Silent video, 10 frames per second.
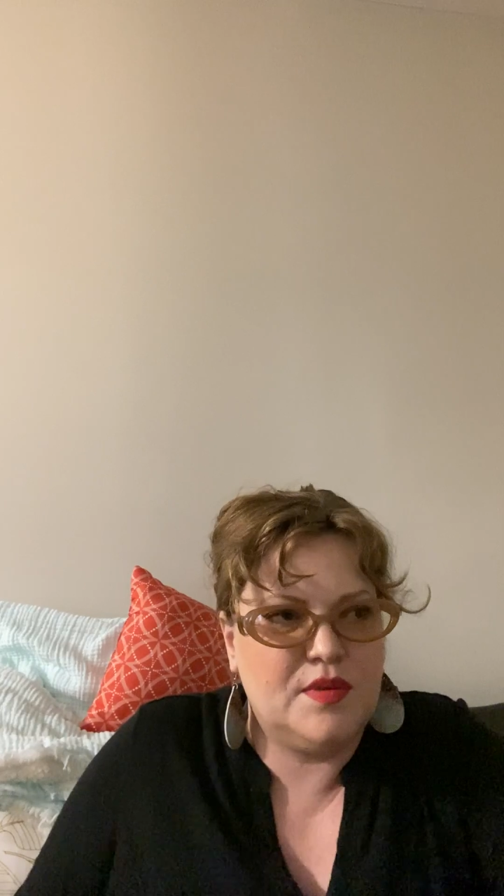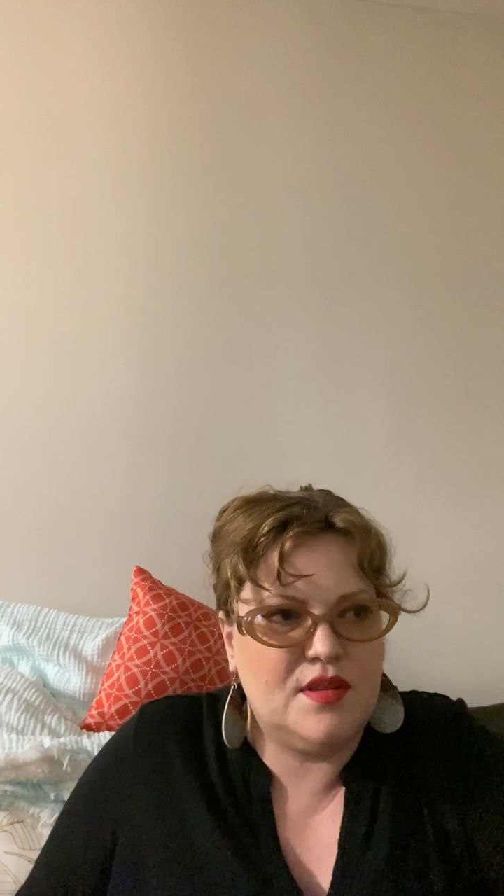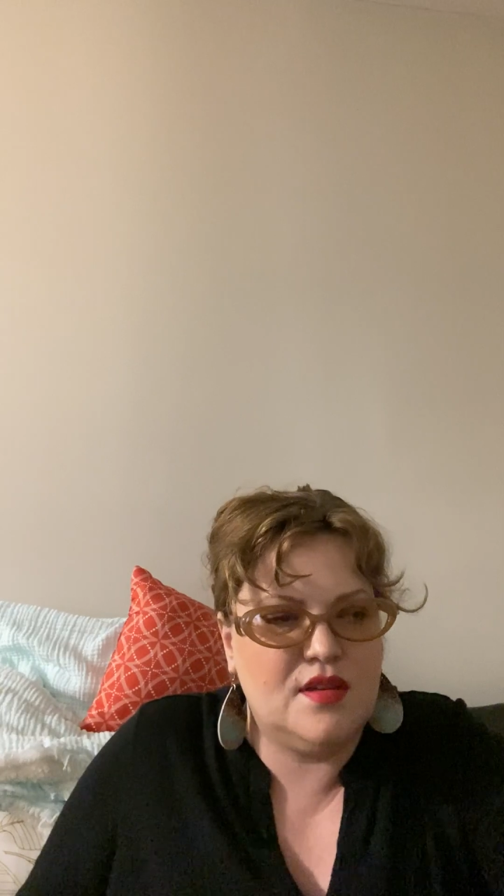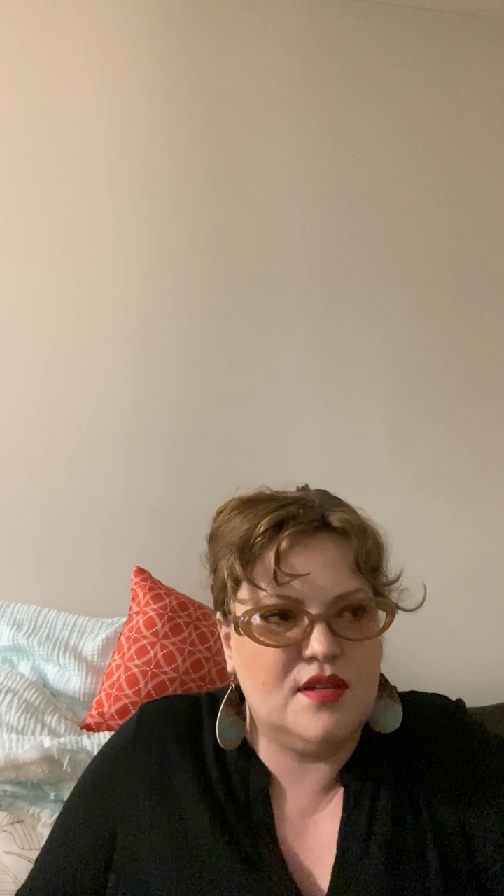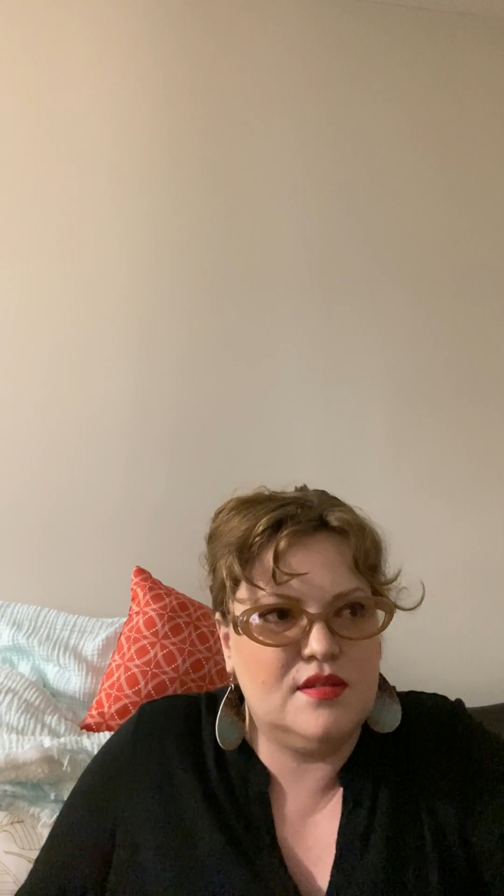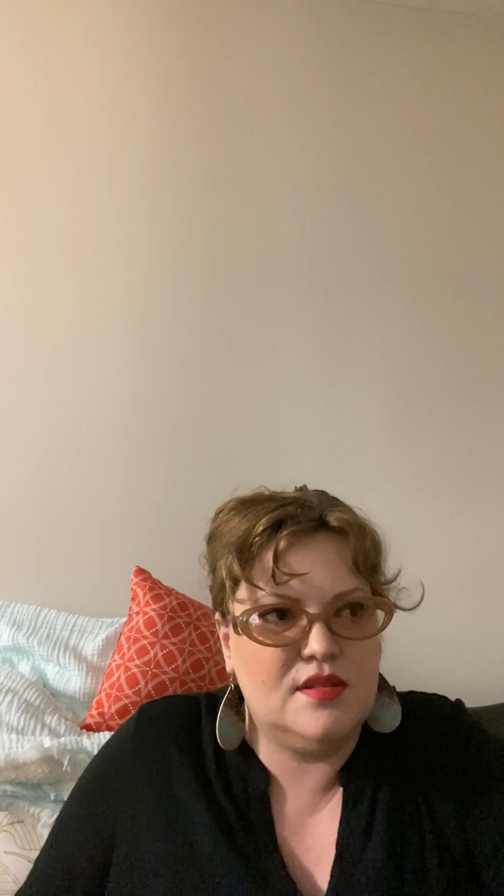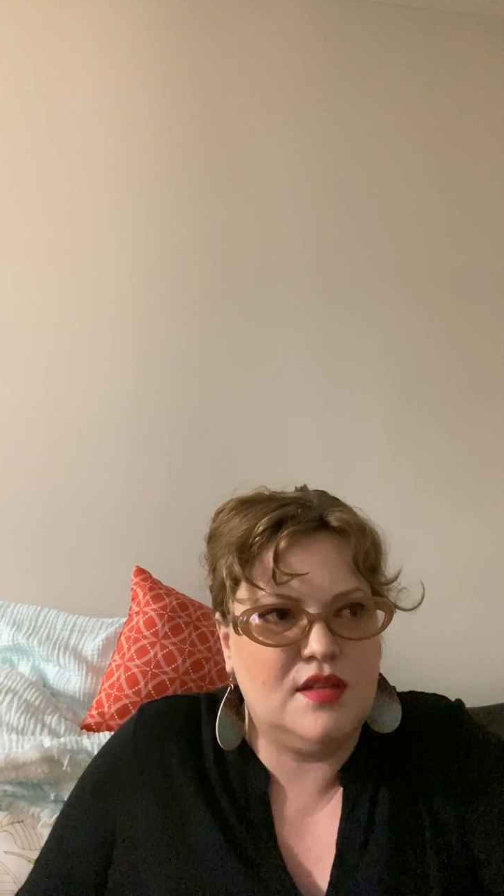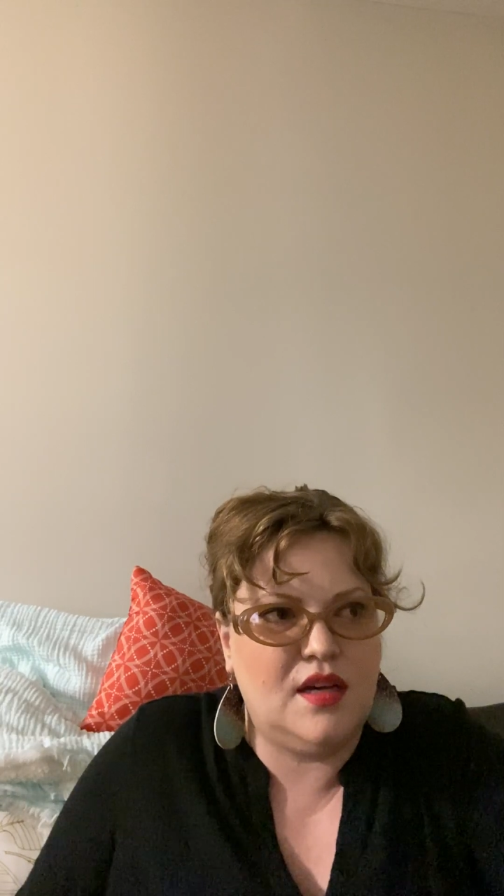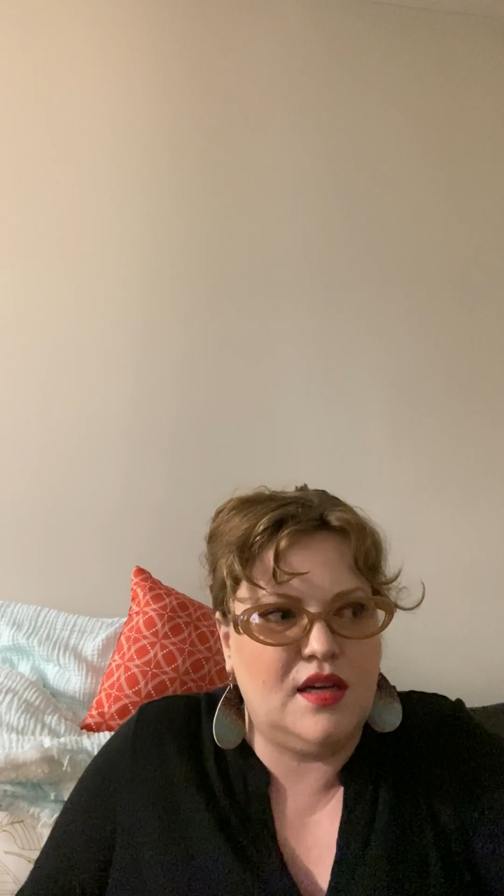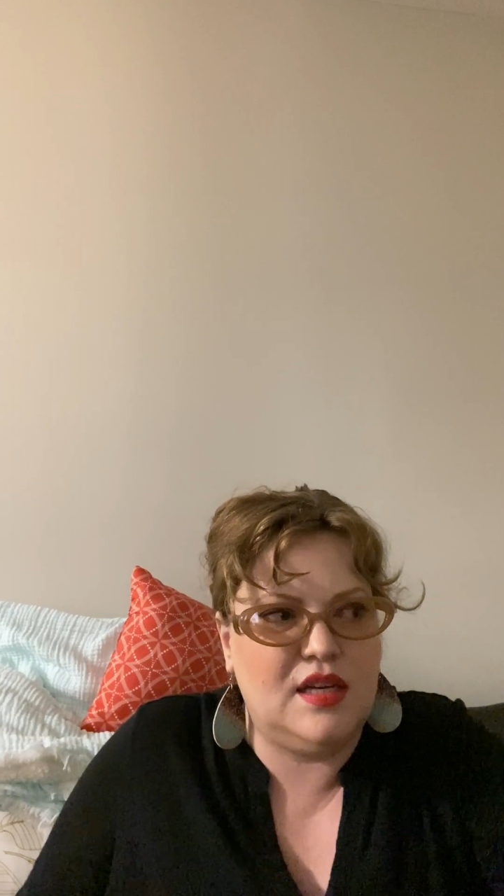with things.
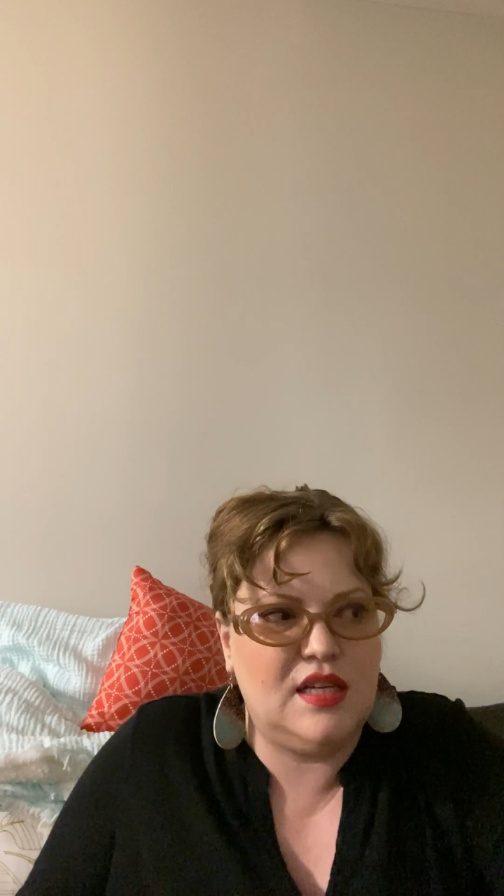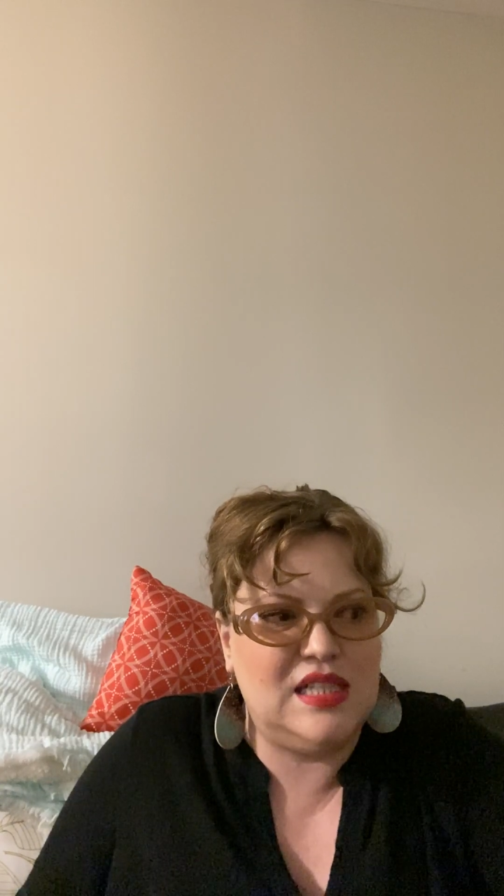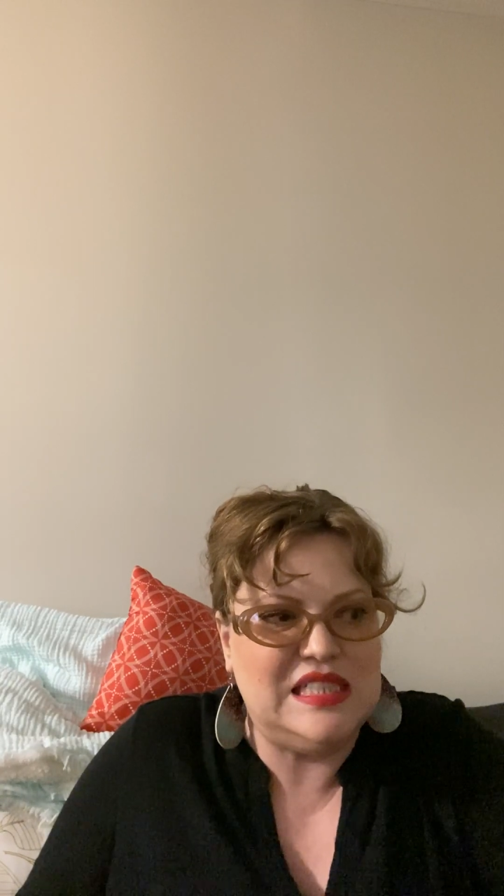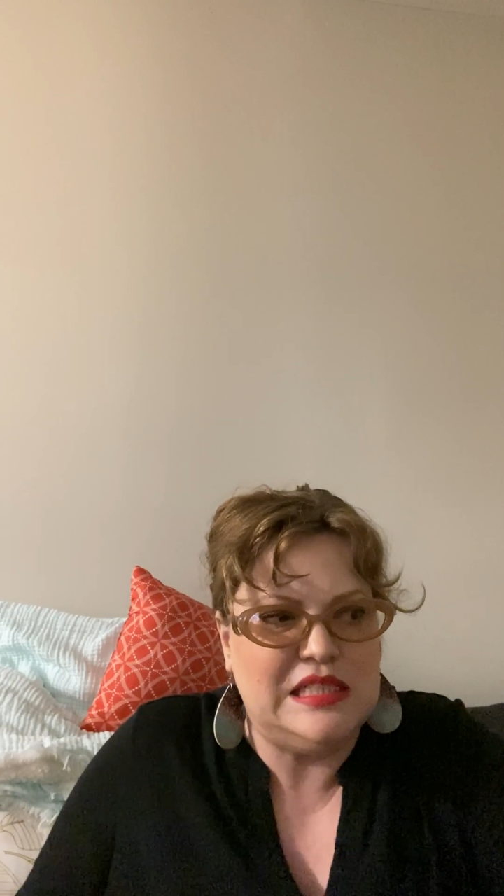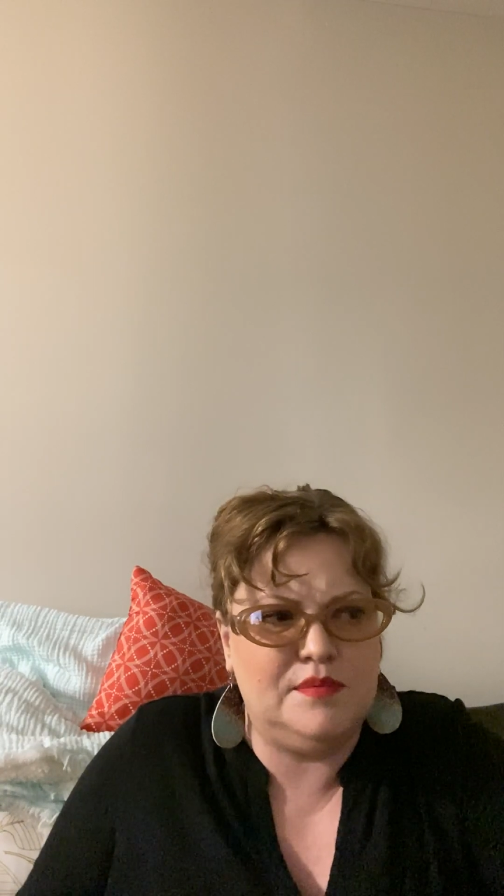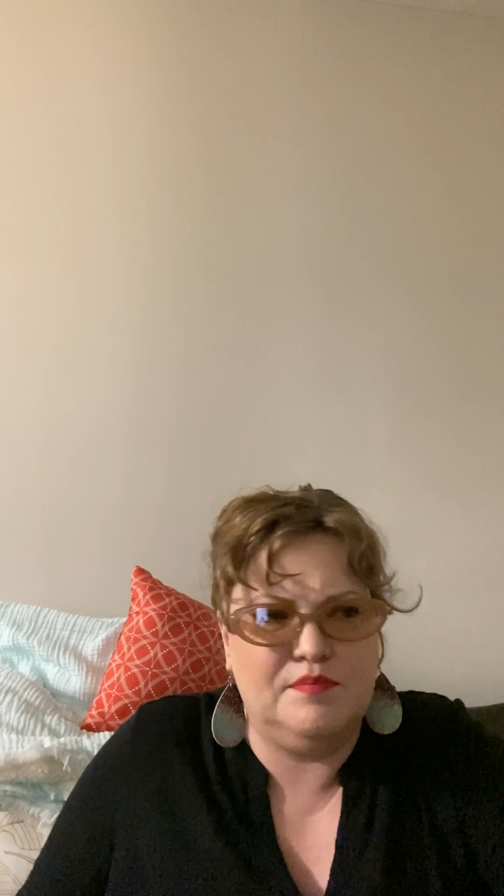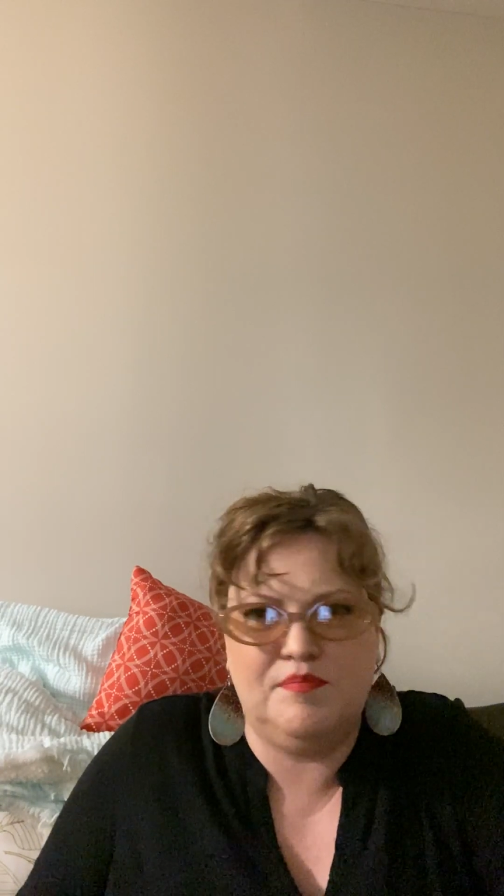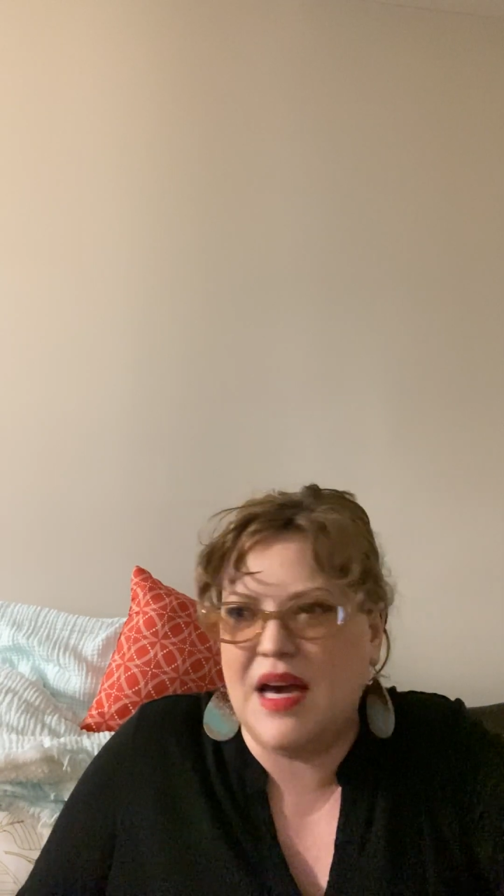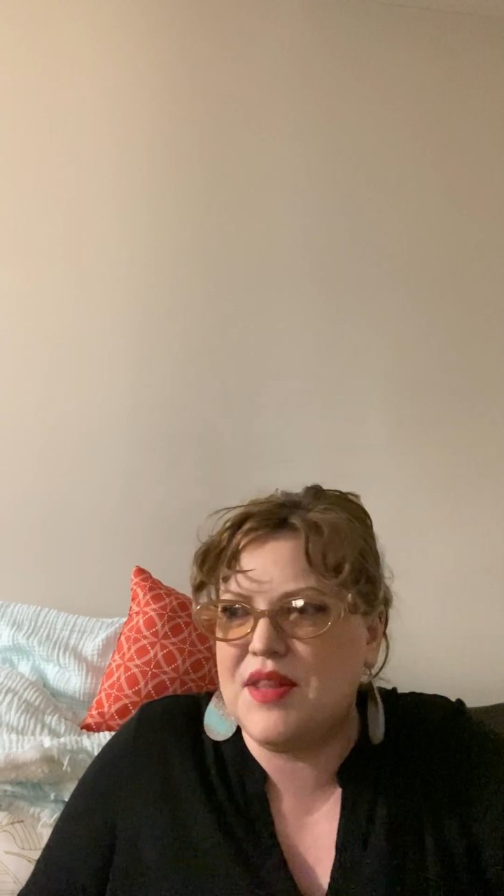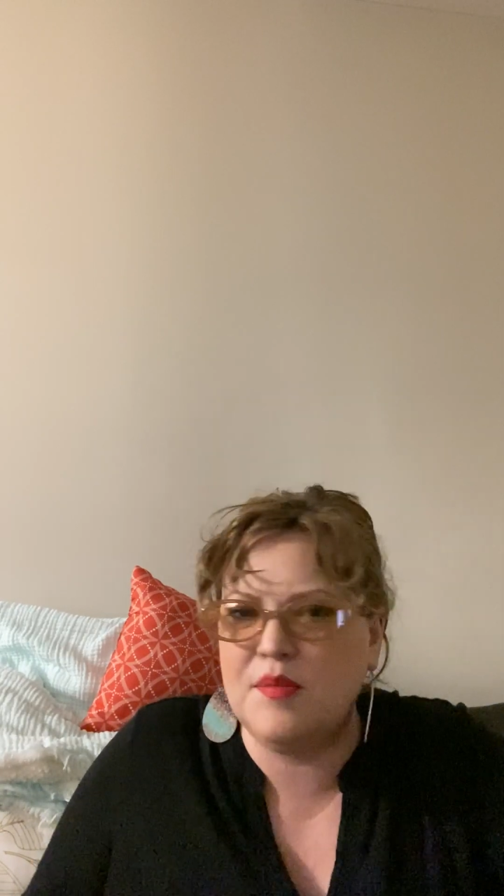
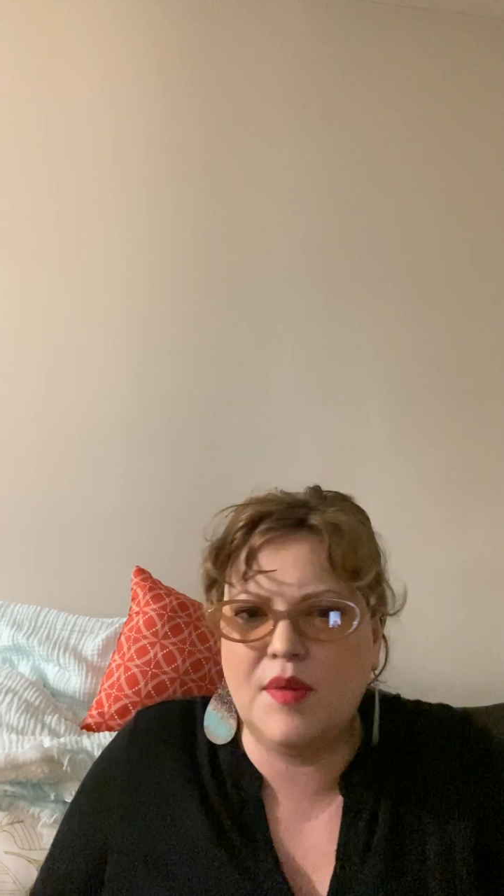Bath